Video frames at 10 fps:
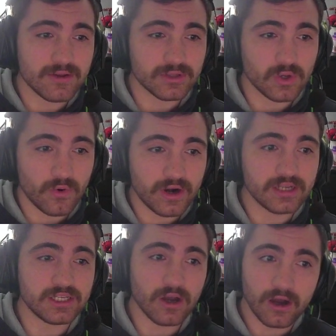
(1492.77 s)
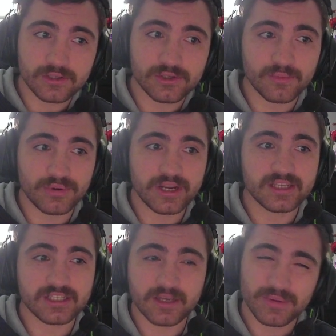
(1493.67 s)
Torres, he also
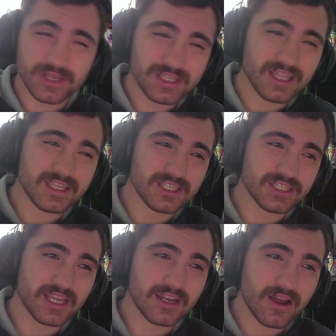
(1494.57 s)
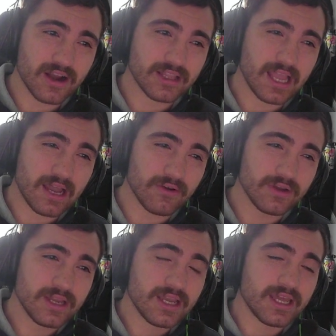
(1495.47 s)
brings it, but he did just get knocked out
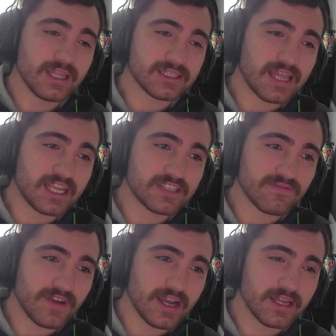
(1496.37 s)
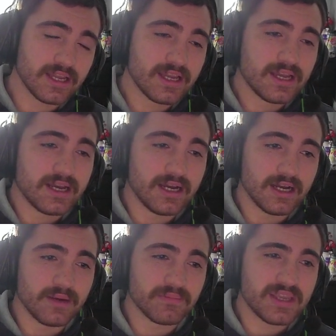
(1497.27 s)
in his last fight.
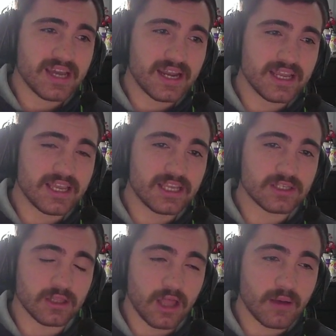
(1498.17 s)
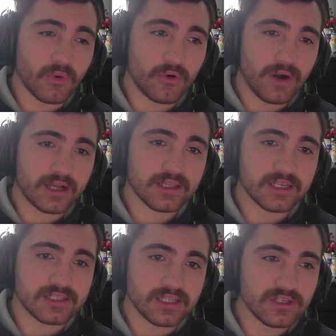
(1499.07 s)
He kind of is a lot more reckless than